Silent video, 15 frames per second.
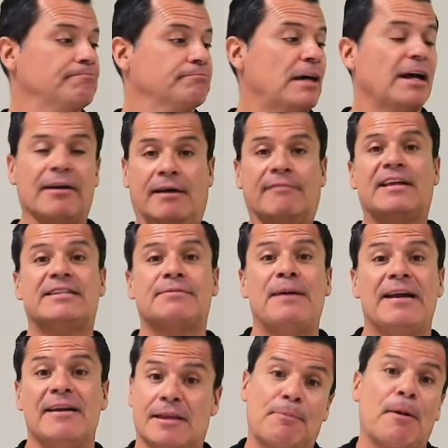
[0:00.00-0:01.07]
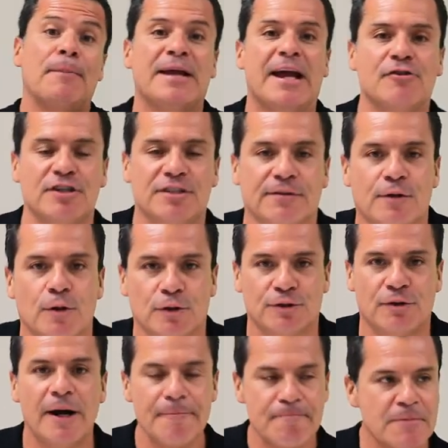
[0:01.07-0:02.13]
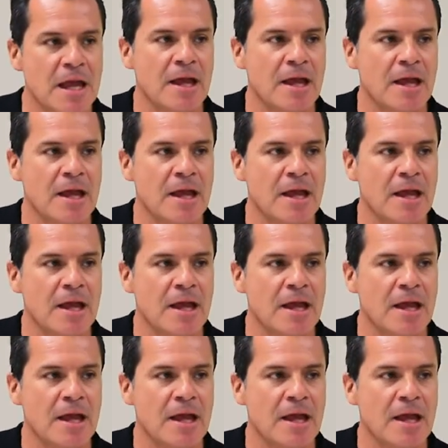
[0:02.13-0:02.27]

I don't know, that's about it. Their property address, of course, right?